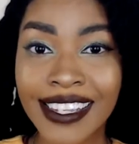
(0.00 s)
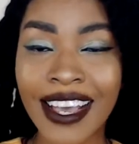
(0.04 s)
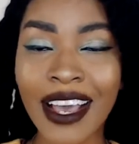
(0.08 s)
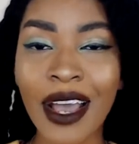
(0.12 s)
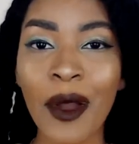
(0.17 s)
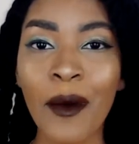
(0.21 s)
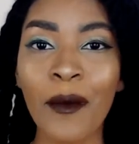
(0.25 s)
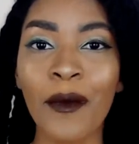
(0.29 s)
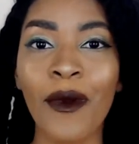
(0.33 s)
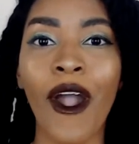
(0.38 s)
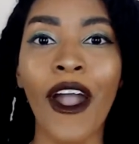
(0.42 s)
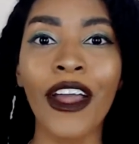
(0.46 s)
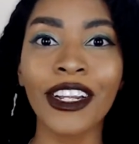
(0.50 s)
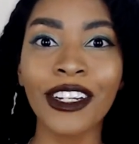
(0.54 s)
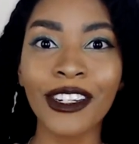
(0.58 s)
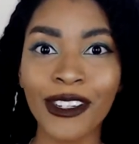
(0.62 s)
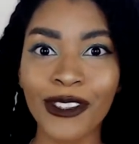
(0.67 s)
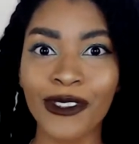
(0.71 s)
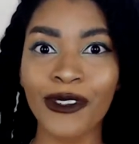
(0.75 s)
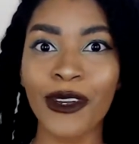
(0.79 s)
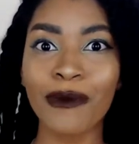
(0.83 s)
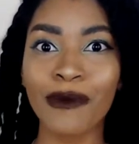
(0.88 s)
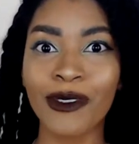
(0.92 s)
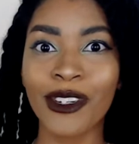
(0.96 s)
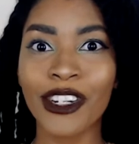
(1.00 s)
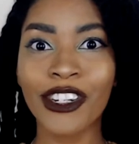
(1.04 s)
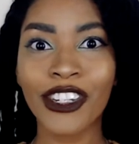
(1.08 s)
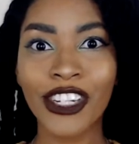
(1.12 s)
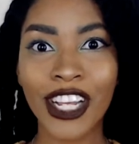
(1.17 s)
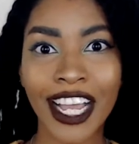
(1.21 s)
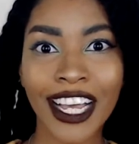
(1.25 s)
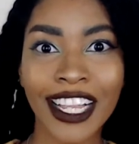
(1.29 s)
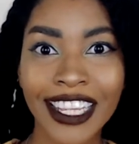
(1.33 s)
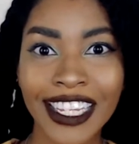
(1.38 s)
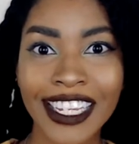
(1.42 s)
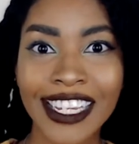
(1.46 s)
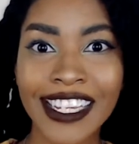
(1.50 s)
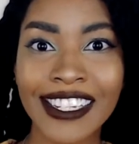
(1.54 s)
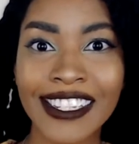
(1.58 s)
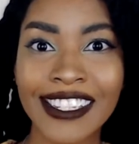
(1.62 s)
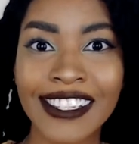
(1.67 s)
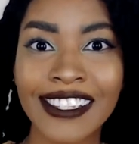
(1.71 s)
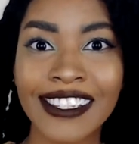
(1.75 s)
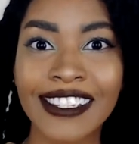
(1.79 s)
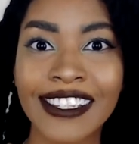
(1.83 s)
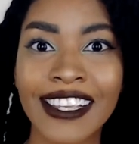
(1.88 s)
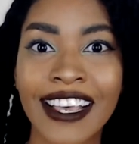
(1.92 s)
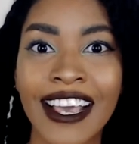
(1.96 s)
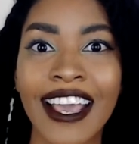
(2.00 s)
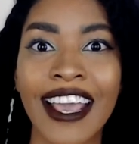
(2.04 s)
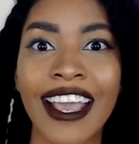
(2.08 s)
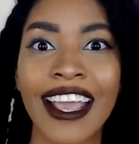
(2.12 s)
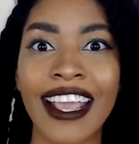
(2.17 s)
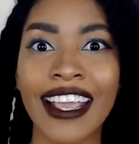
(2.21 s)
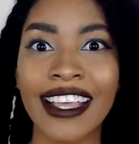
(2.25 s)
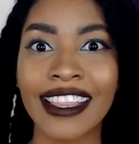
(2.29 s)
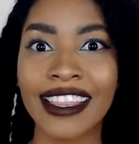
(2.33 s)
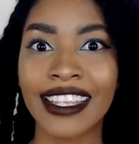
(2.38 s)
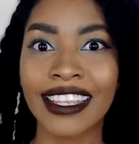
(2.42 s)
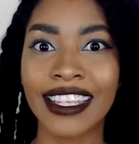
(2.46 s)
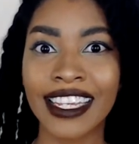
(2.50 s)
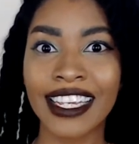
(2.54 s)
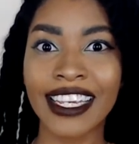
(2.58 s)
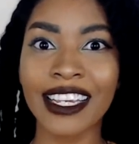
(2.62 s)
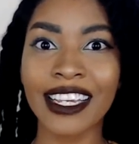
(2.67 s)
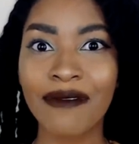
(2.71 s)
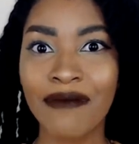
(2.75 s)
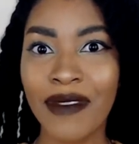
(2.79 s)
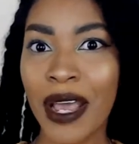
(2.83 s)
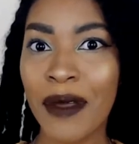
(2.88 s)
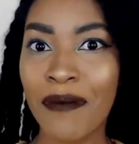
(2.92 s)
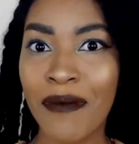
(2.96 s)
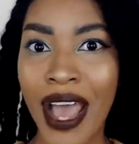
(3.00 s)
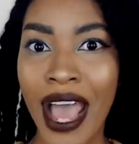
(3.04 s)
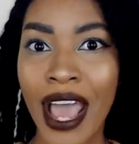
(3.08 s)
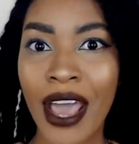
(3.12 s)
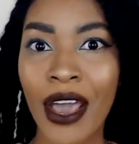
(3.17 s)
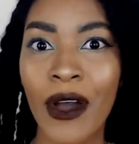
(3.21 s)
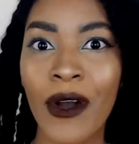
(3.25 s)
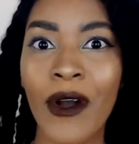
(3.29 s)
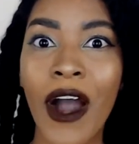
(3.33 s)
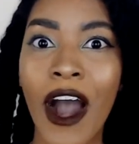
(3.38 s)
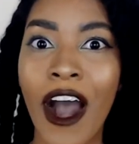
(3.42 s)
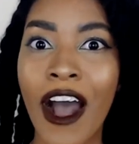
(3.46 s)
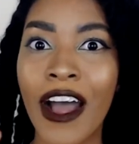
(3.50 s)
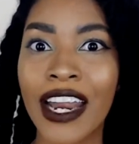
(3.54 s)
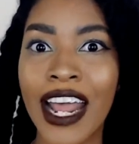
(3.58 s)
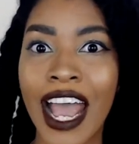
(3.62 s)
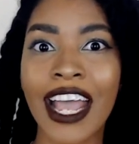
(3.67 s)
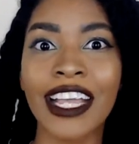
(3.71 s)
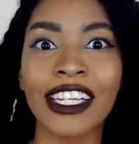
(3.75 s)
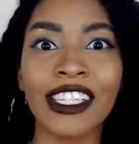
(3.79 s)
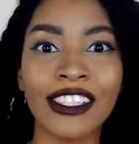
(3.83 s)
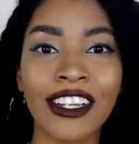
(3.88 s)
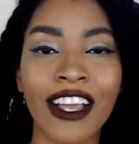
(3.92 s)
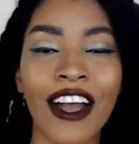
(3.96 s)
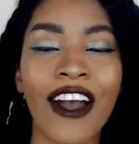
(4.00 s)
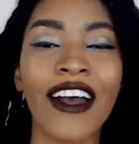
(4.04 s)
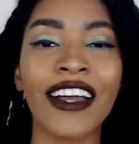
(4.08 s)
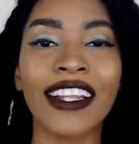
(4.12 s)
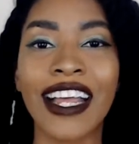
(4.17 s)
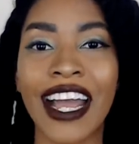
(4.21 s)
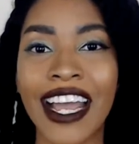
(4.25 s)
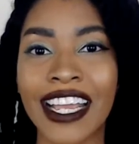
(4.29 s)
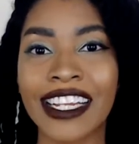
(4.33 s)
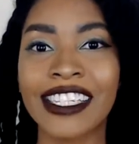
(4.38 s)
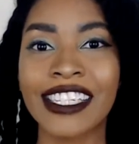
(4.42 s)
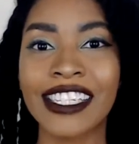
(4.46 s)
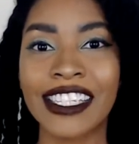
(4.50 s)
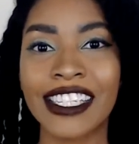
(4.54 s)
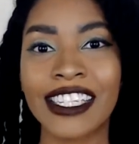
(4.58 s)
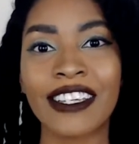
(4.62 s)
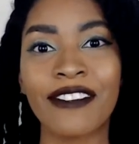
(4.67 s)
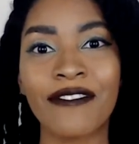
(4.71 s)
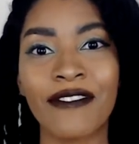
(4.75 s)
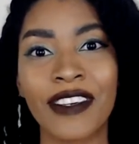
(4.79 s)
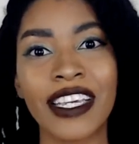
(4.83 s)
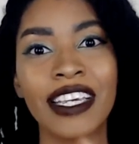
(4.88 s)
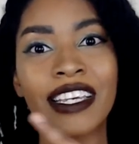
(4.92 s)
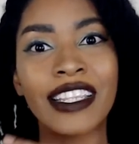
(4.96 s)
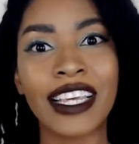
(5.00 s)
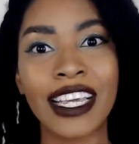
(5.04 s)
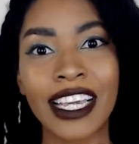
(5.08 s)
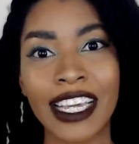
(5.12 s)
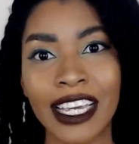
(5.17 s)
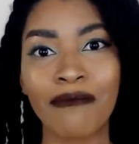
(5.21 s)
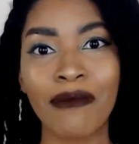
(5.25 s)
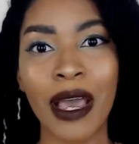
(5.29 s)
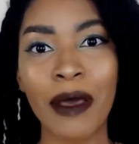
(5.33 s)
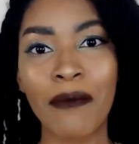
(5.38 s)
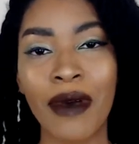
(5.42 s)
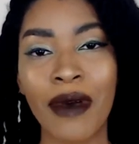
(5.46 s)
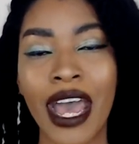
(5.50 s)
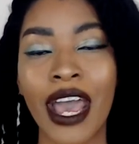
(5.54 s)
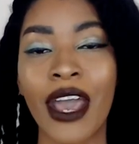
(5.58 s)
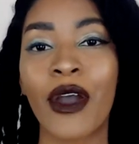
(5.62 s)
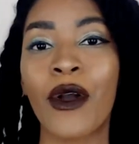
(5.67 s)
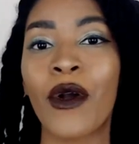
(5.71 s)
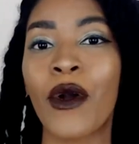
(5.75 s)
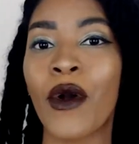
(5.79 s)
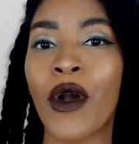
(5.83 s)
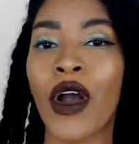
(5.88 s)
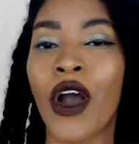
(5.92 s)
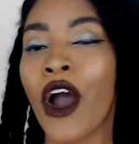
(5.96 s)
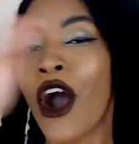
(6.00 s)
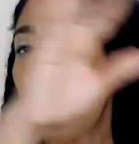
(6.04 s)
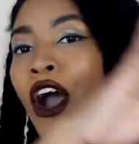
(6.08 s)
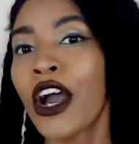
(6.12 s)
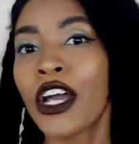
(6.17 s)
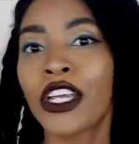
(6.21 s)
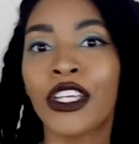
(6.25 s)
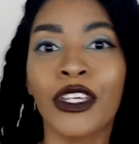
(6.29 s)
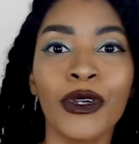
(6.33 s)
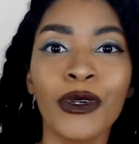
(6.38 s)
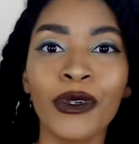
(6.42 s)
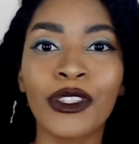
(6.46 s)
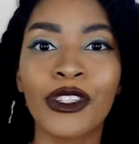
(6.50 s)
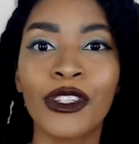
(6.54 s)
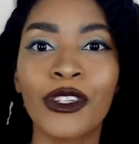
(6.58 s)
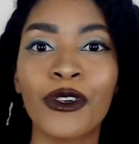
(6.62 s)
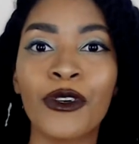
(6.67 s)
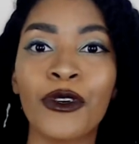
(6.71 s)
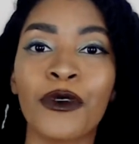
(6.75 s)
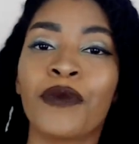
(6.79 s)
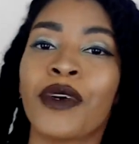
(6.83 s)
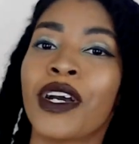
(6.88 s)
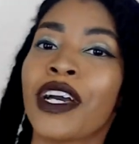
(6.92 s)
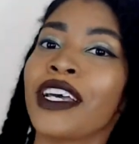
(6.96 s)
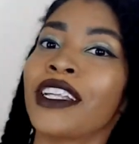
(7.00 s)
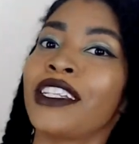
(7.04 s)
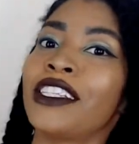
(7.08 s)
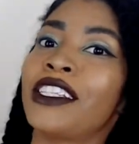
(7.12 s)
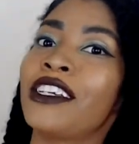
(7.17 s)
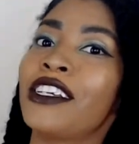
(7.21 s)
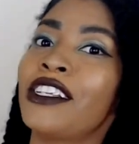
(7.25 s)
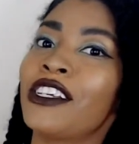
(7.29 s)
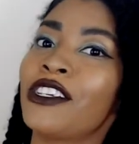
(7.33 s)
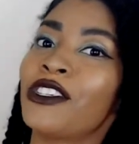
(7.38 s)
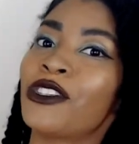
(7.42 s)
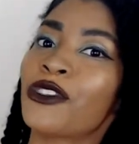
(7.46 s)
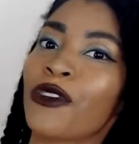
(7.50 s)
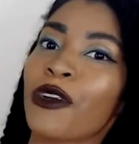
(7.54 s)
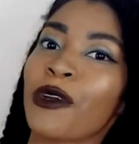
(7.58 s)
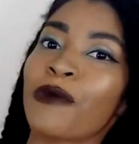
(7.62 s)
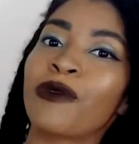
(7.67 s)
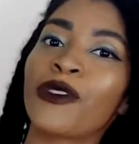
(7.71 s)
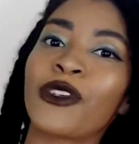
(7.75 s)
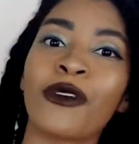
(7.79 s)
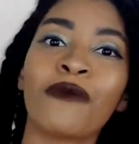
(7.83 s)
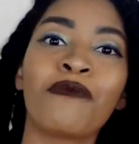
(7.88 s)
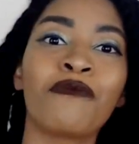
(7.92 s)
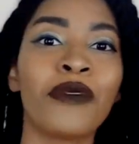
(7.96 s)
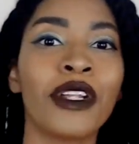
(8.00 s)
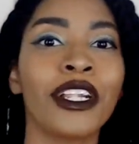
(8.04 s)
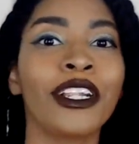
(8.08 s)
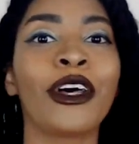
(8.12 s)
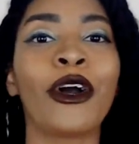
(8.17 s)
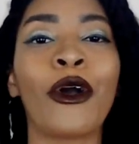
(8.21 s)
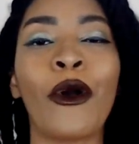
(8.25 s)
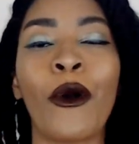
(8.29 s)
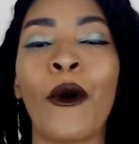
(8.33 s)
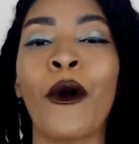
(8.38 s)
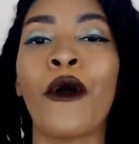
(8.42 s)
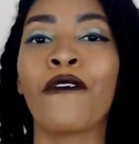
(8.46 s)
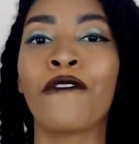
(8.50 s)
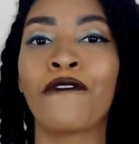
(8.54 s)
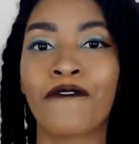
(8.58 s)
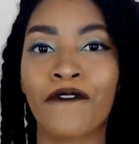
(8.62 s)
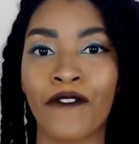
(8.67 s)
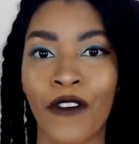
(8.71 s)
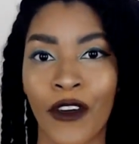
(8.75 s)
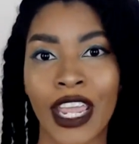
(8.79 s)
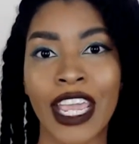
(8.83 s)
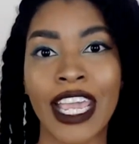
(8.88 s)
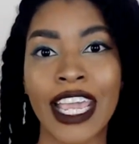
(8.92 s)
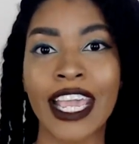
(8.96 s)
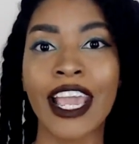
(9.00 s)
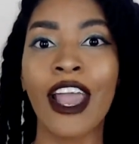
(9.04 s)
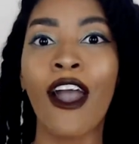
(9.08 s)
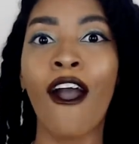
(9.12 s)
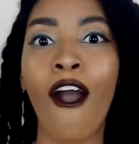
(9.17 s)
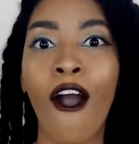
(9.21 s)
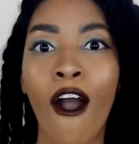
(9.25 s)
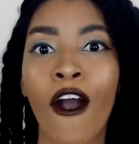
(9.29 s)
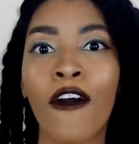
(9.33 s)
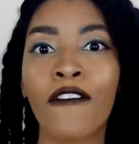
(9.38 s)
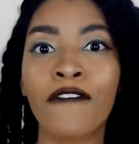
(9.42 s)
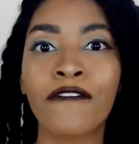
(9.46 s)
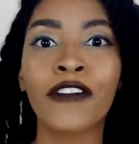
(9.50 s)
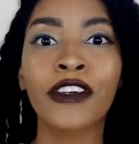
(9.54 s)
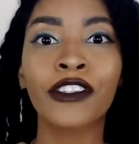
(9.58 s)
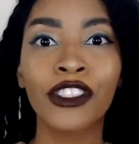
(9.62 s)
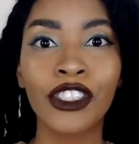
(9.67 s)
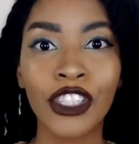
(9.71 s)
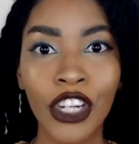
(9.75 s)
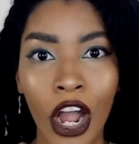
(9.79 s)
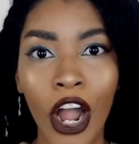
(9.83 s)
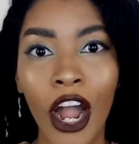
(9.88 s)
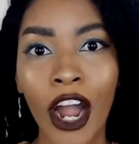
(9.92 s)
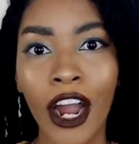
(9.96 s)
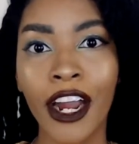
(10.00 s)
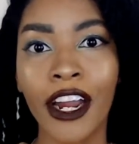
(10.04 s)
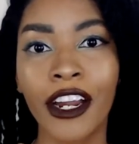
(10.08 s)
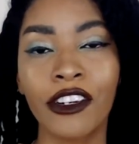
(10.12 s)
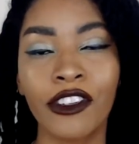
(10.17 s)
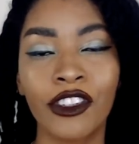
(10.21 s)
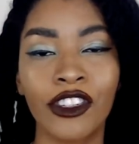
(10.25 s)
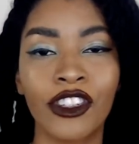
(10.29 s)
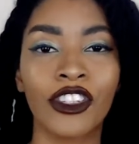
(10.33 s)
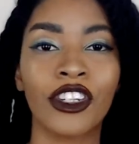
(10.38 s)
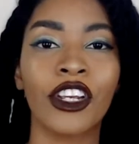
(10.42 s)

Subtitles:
product description checklist, in the link in my bio on IGTV, link in my bio, YouTube, the description below, free of charge.